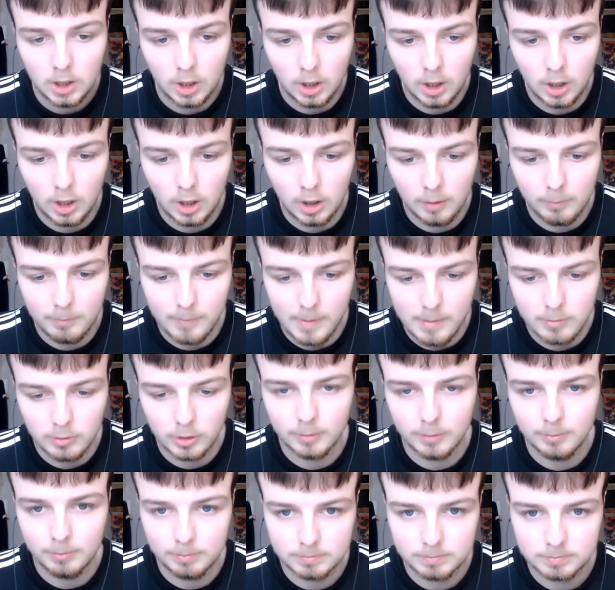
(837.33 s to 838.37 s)
Maybe we
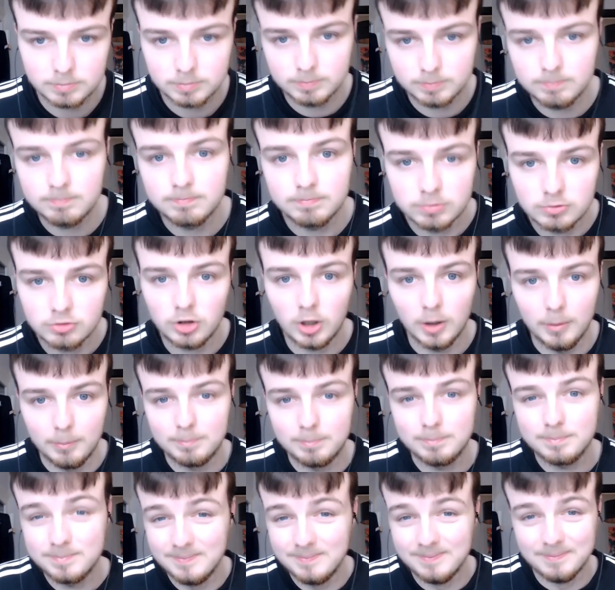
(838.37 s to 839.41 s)
can try
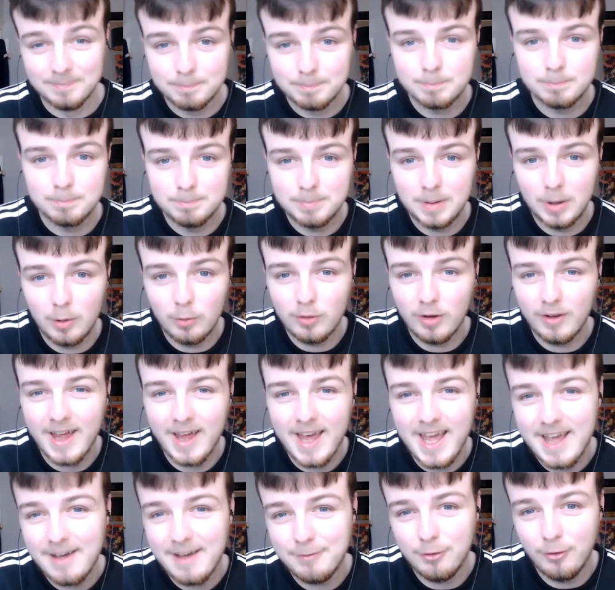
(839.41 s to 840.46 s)
and build on
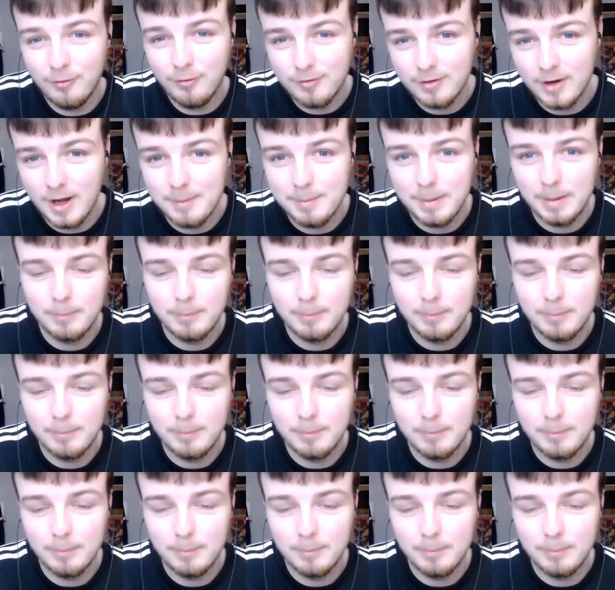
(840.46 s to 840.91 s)
that aerial threat a